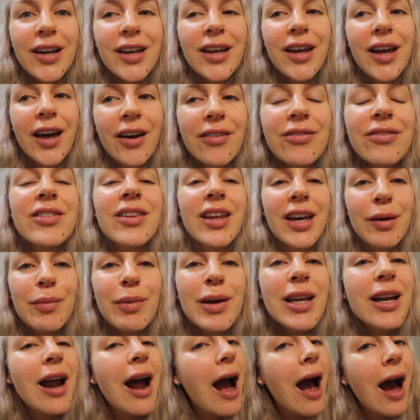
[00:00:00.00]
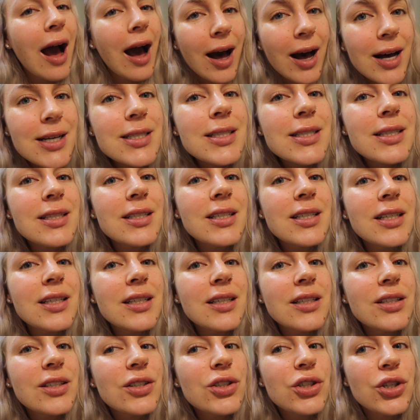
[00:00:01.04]
have they been asked
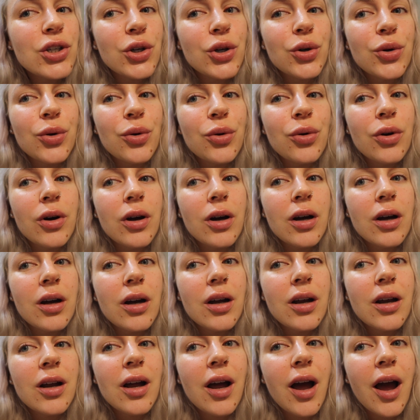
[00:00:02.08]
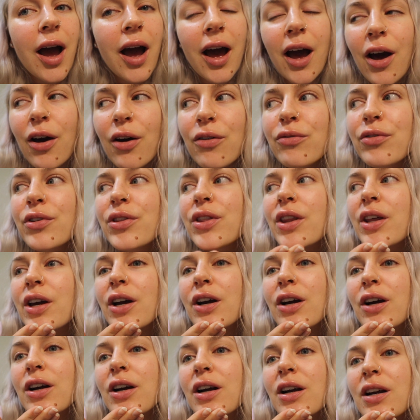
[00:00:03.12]
to have
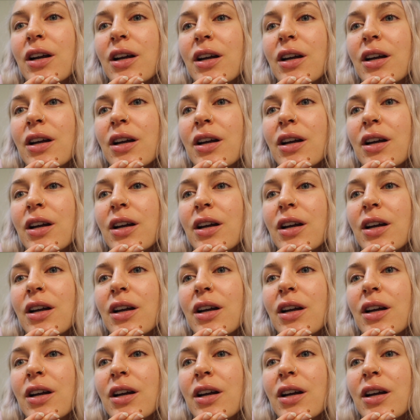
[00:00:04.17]
their